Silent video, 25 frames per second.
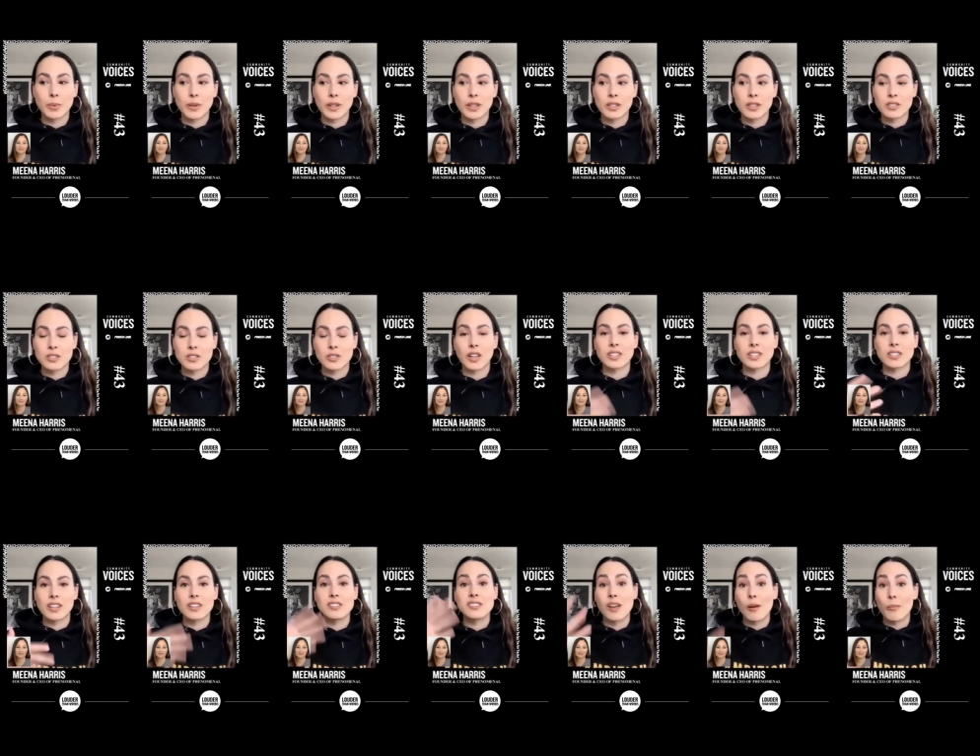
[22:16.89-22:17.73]
And so that's
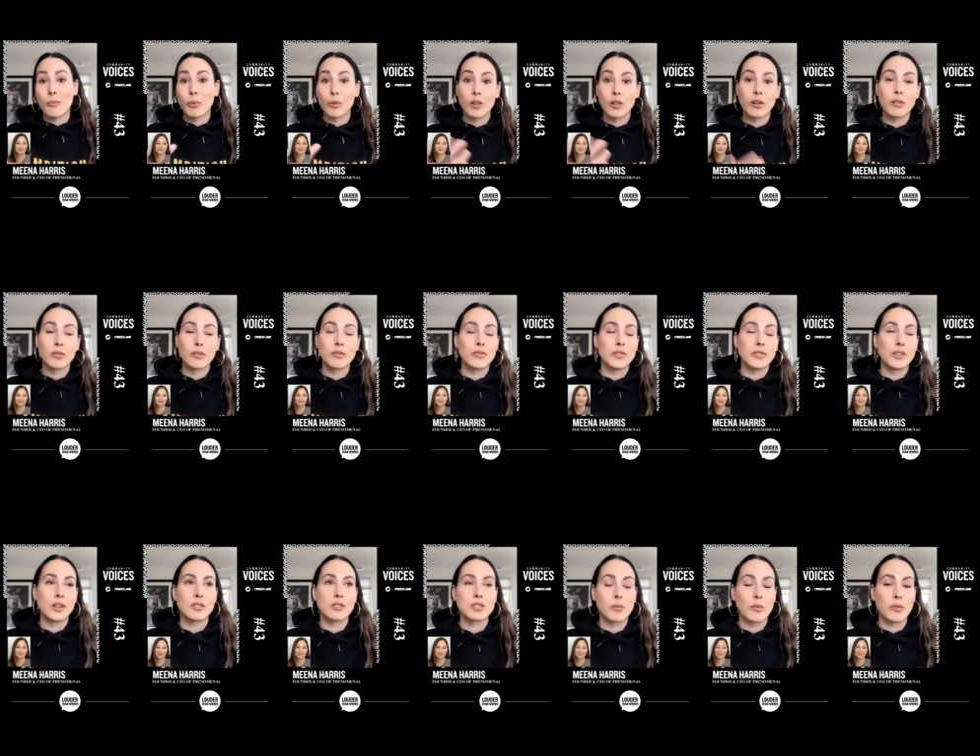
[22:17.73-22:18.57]
an example of, you
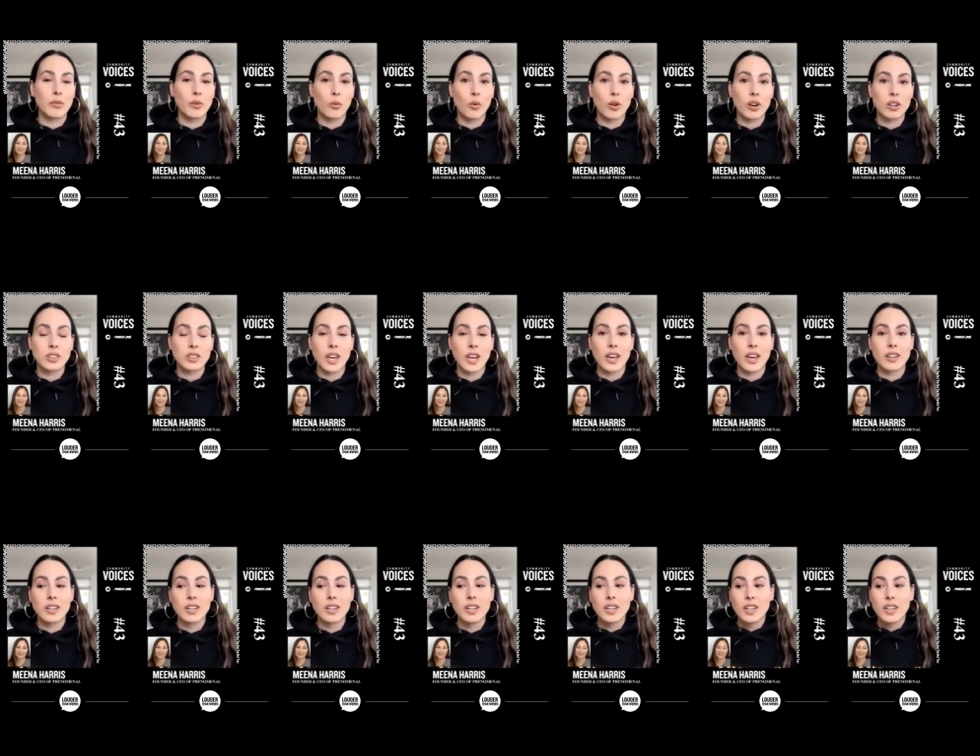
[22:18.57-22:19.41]
know, some of the work
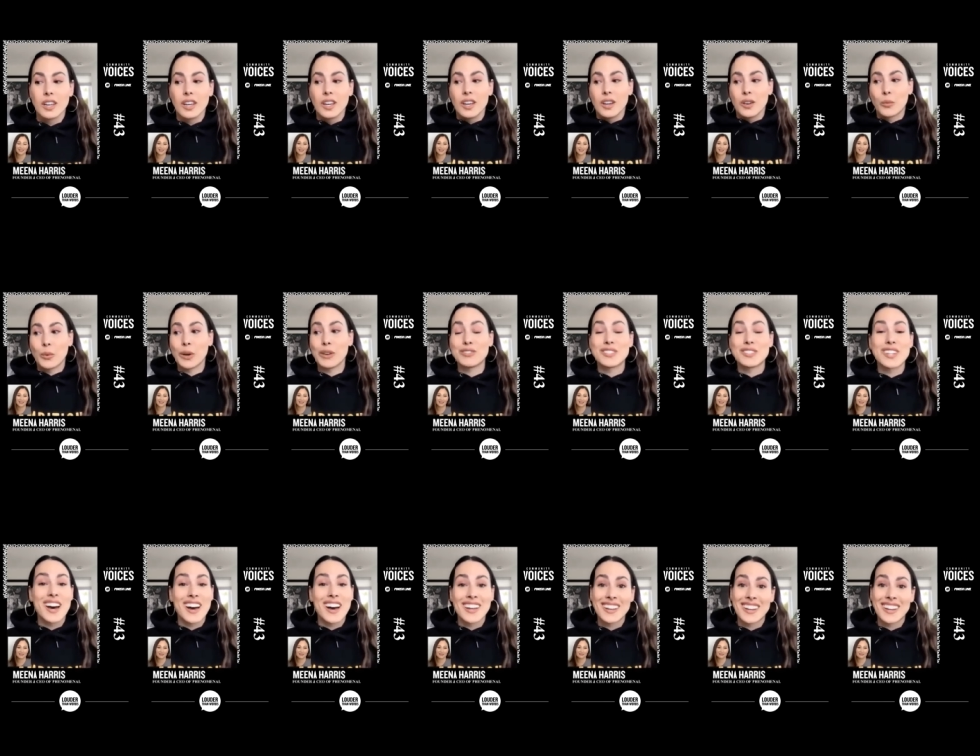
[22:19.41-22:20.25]
that we've
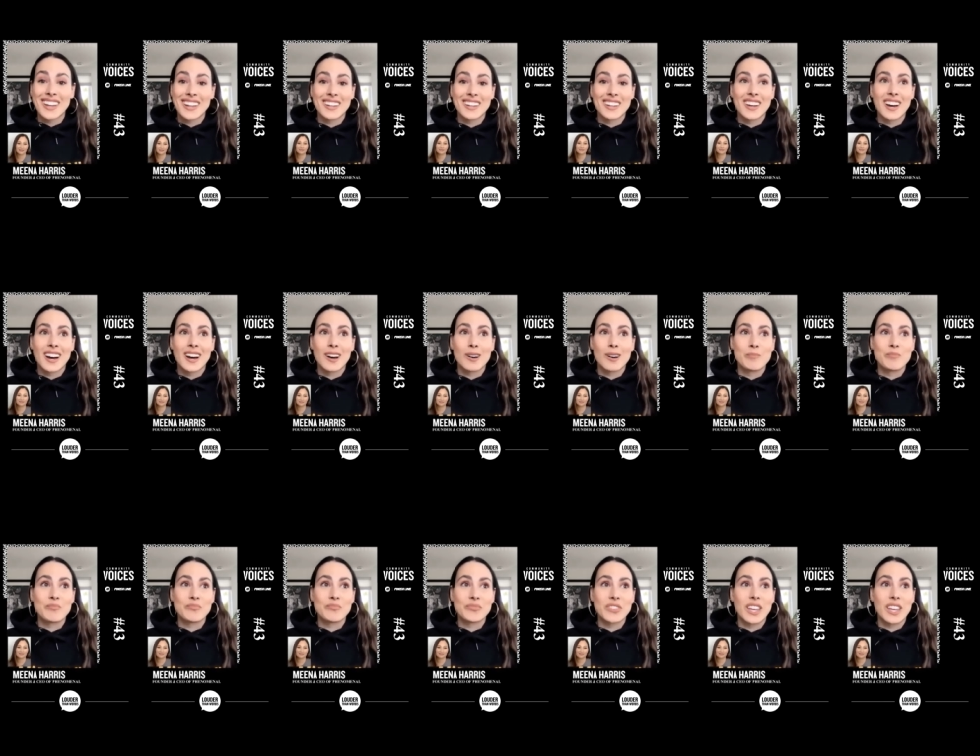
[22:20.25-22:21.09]
done. And
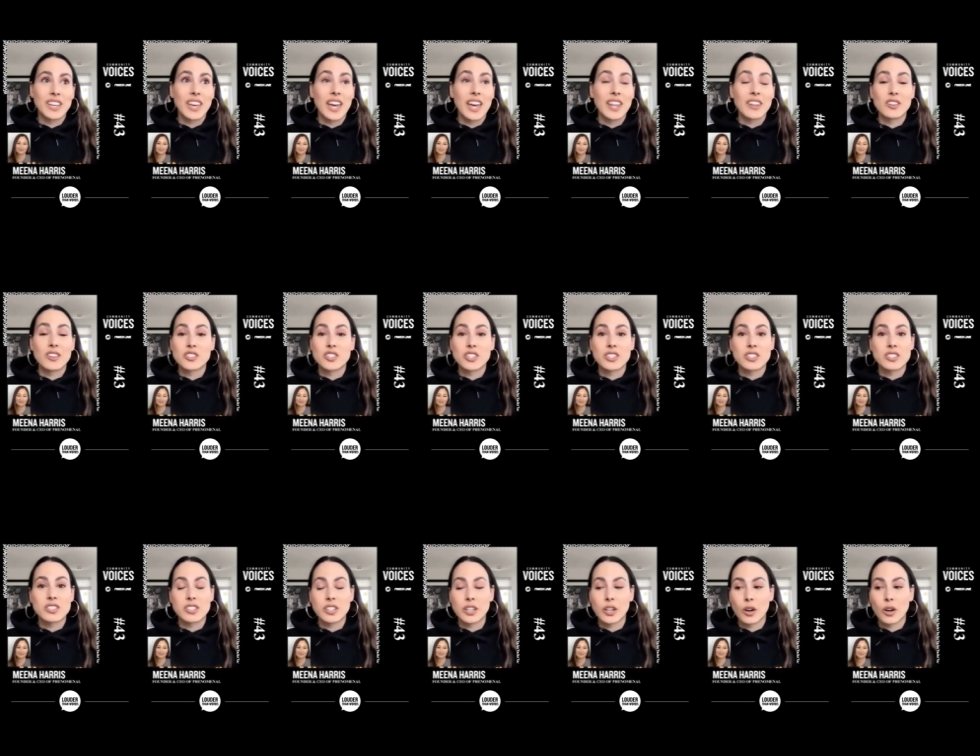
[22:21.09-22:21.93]
um, again, there's
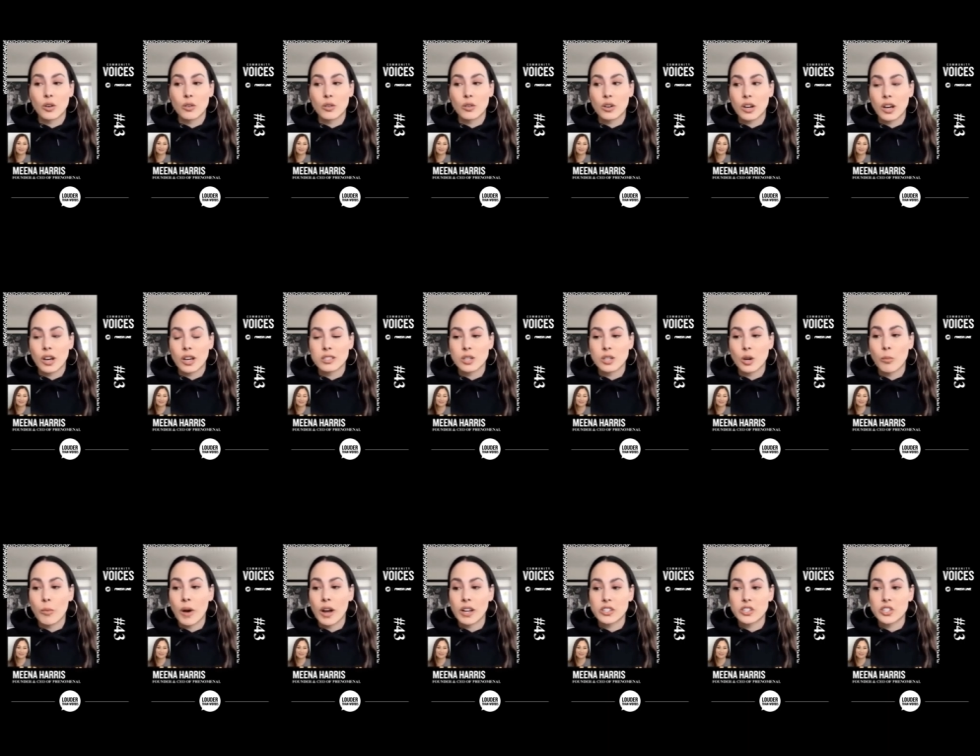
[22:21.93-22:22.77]
just, you know, so
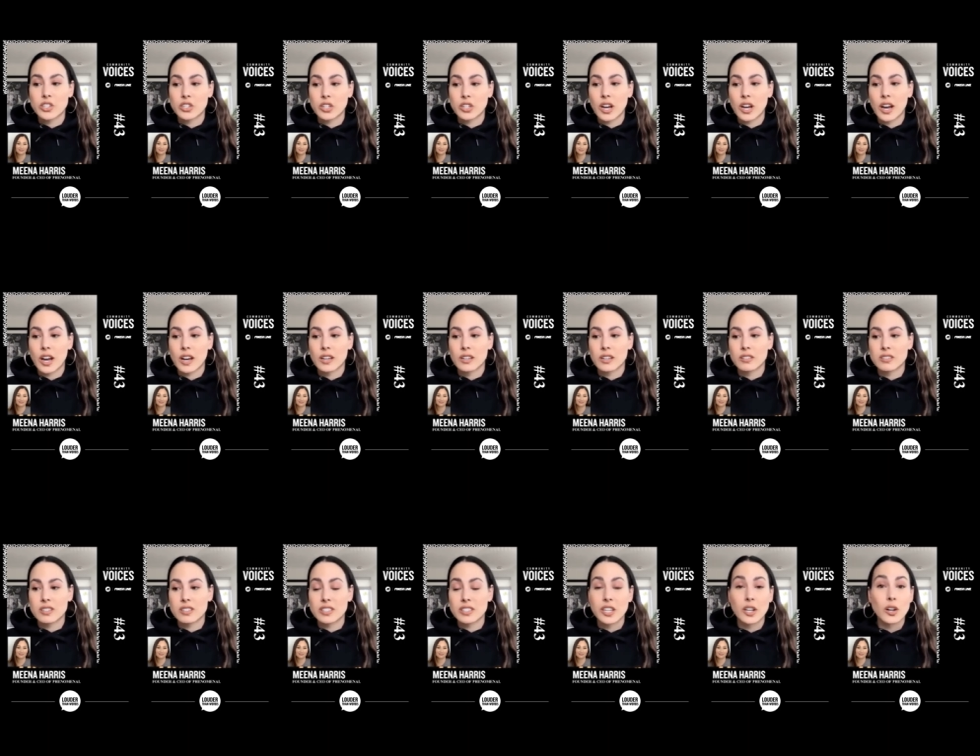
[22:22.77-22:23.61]
much uh,
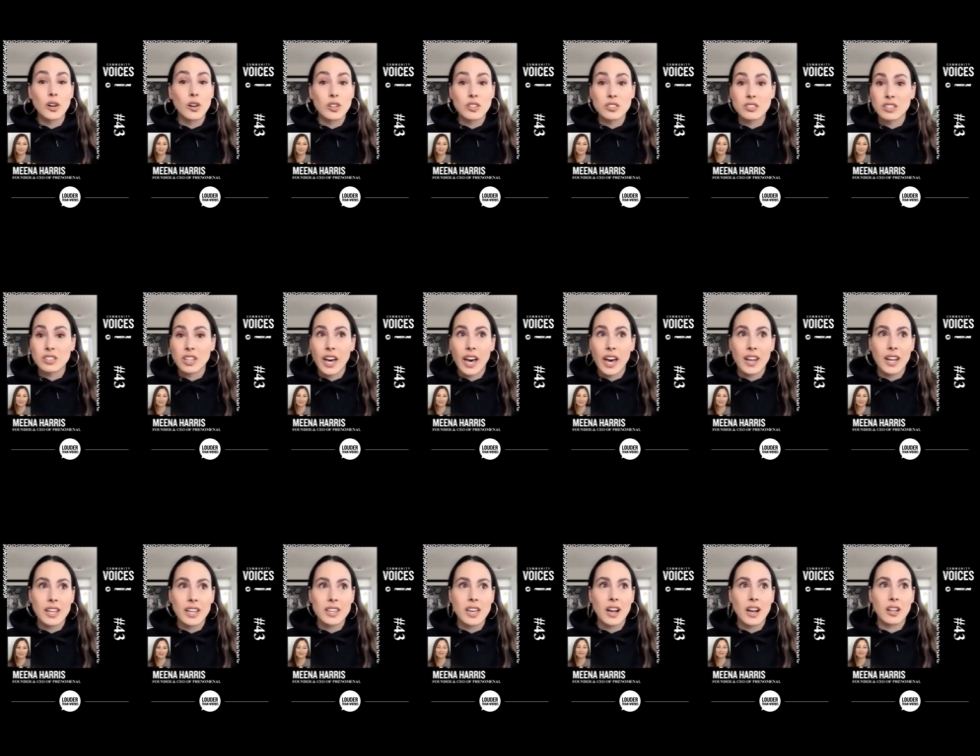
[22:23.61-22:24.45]
still that
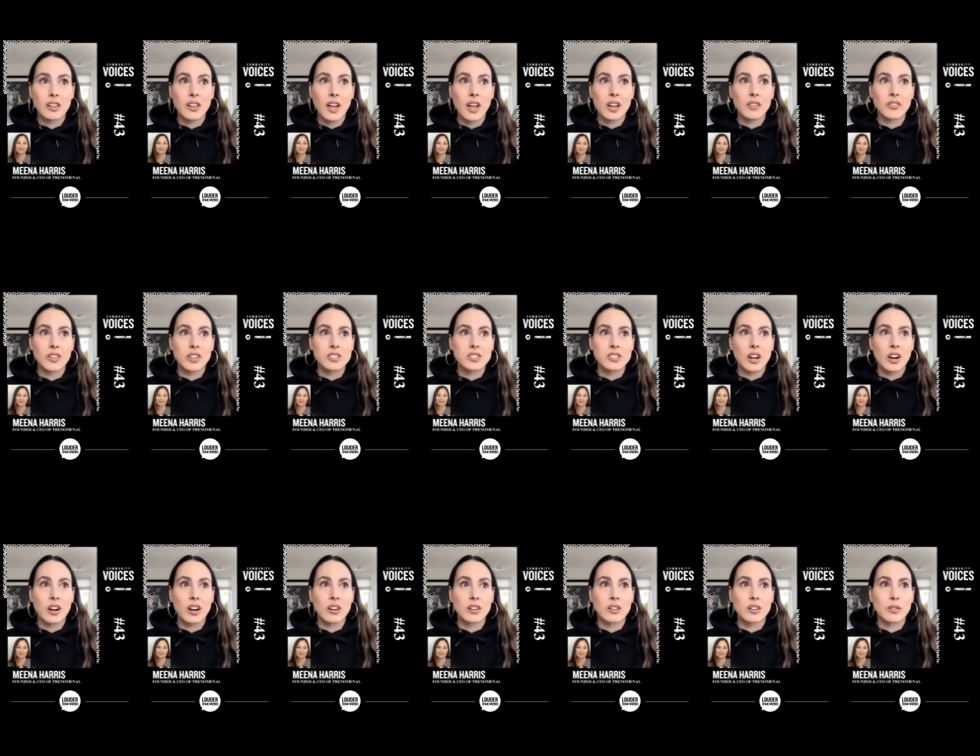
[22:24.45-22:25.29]
I think a lot of us
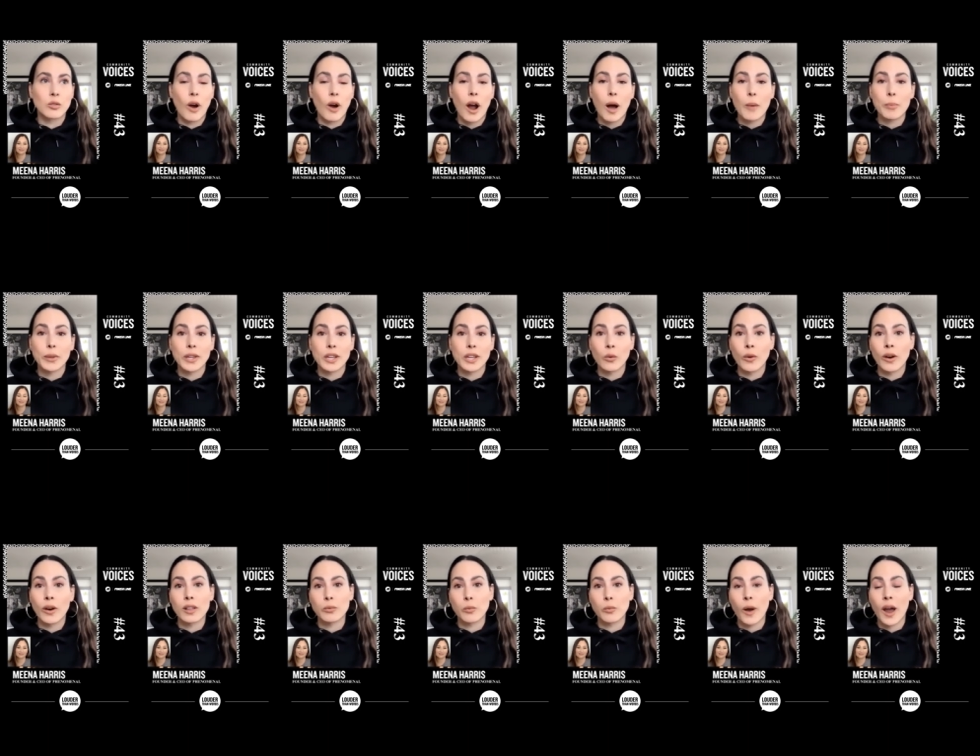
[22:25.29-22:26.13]
are grappling
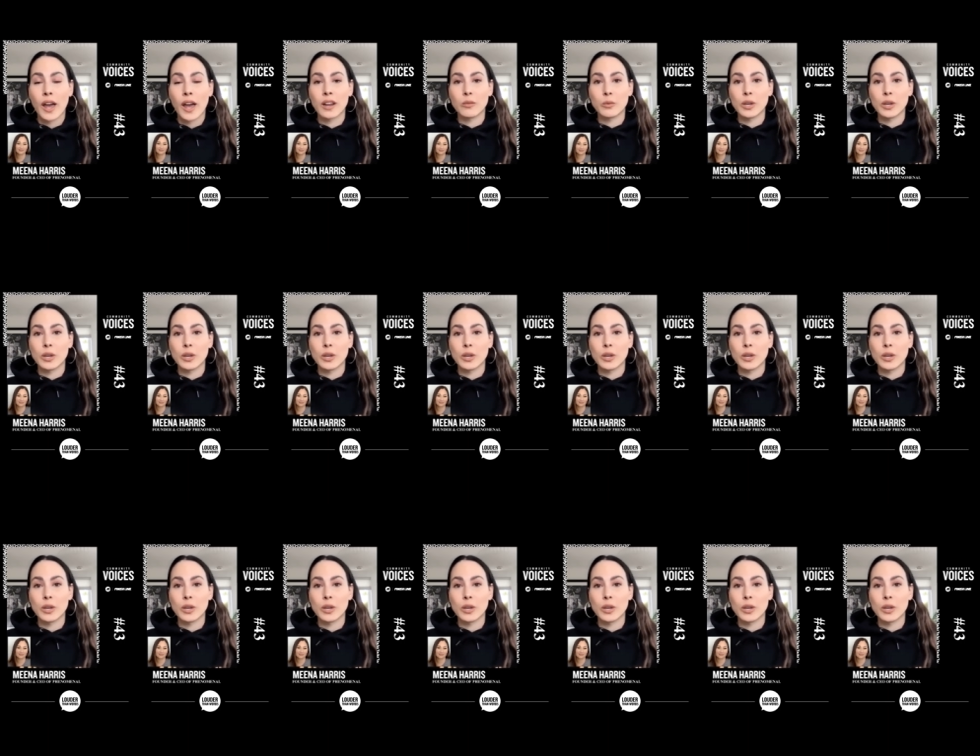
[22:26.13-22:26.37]
with, right?